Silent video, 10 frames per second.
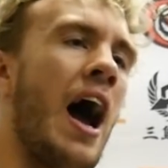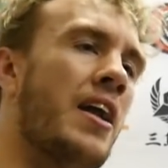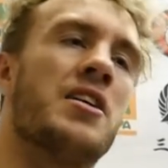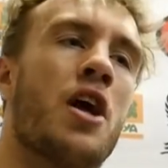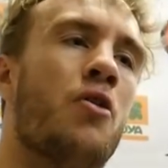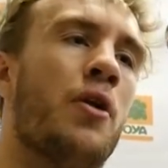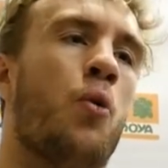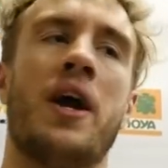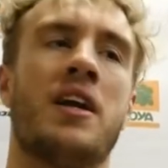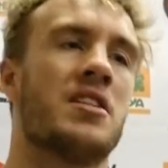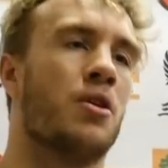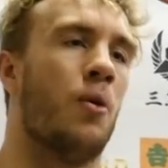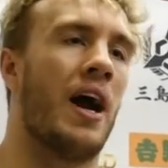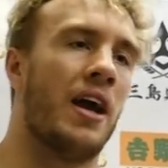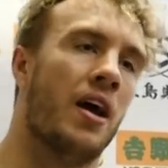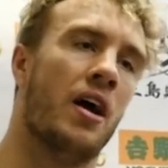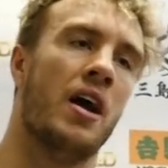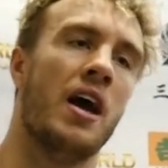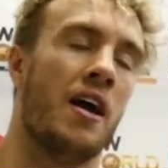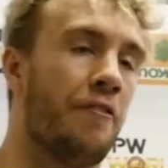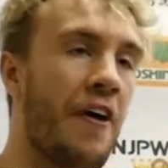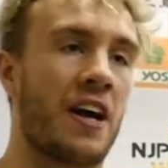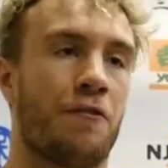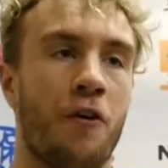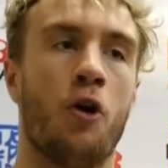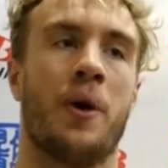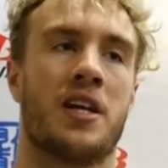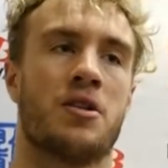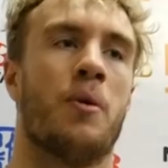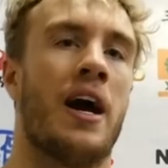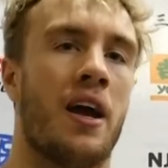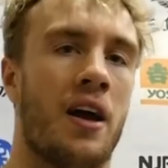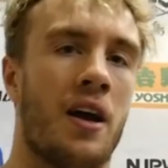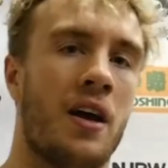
and it's only weeks away, in fact, 4 weeks away,